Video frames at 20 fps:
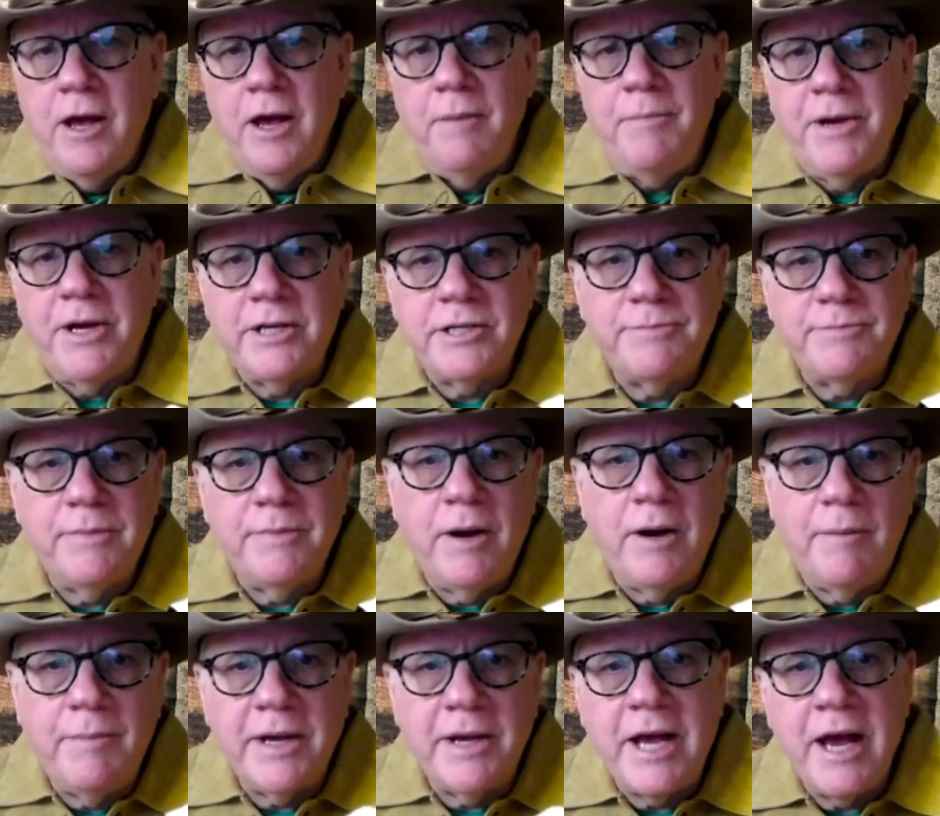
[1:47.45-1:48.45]
And because
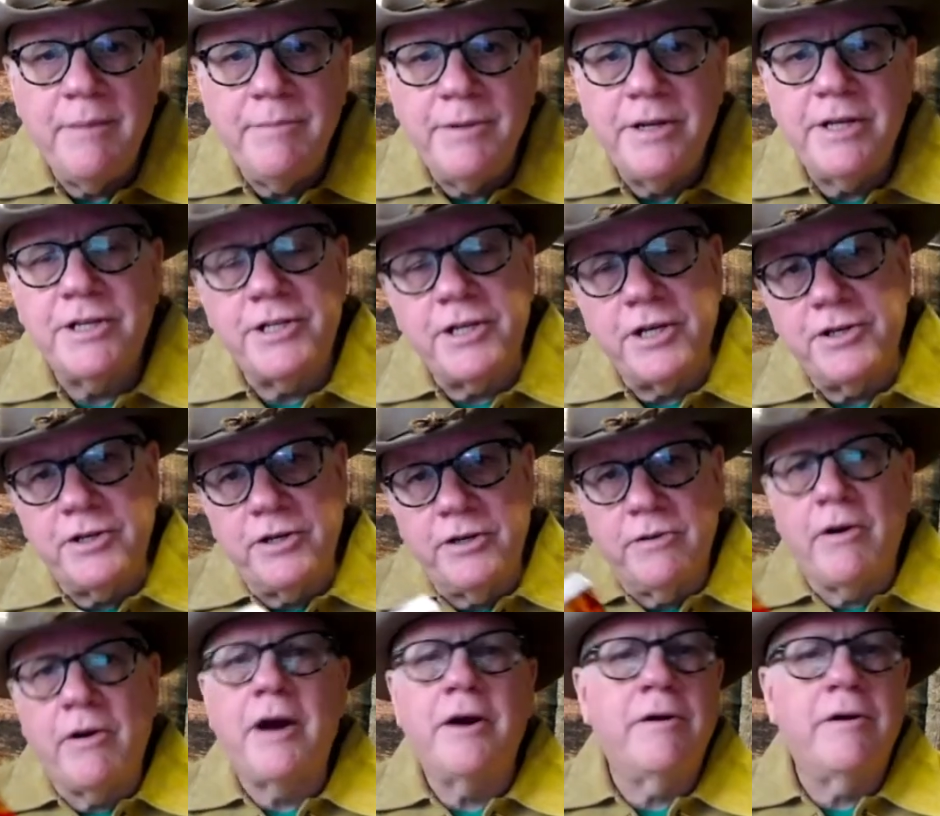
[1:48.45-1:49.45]
McCammon is such a
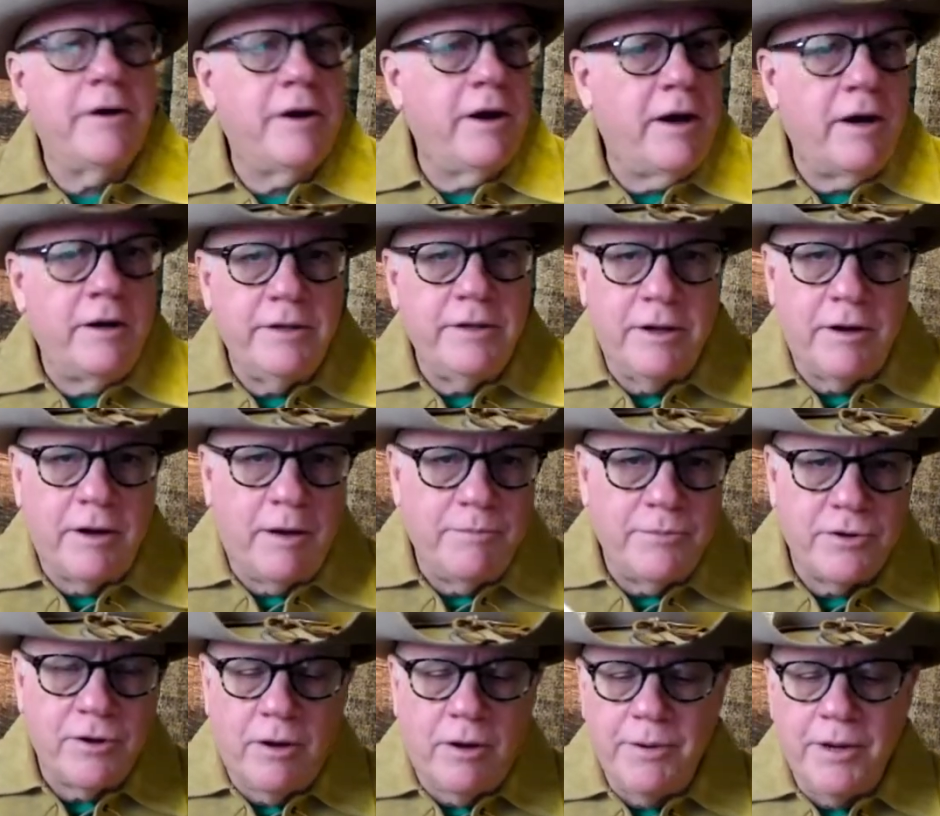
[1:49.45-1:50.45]
good writer, I'm
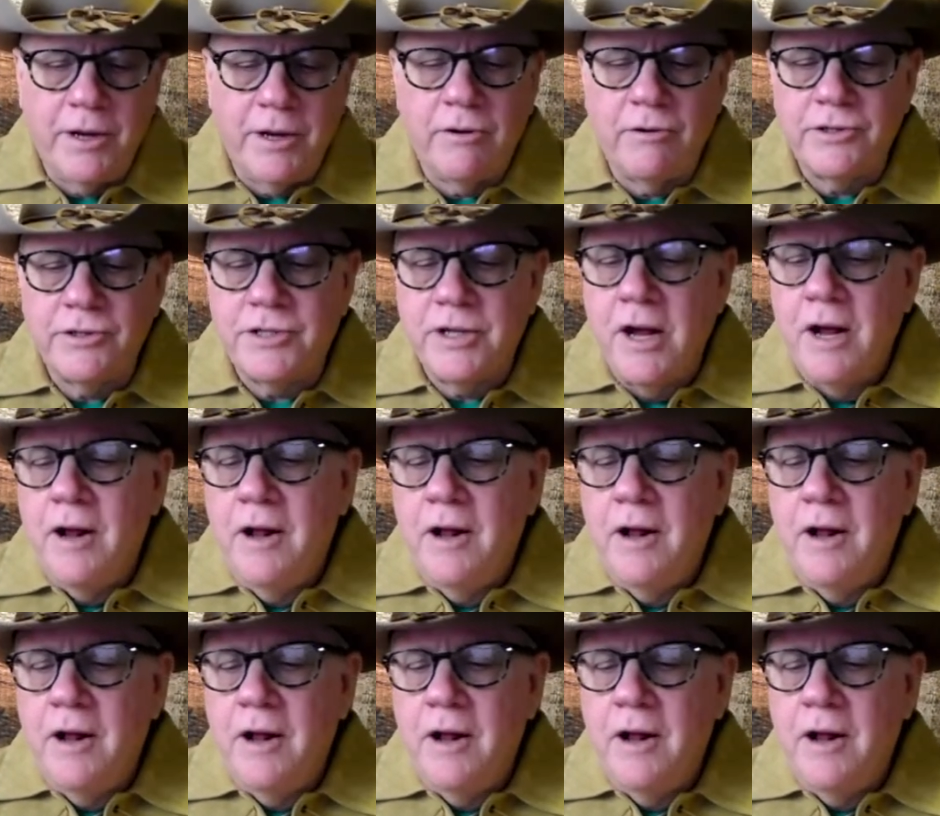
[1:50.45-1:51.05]
sure I'll be engrossed.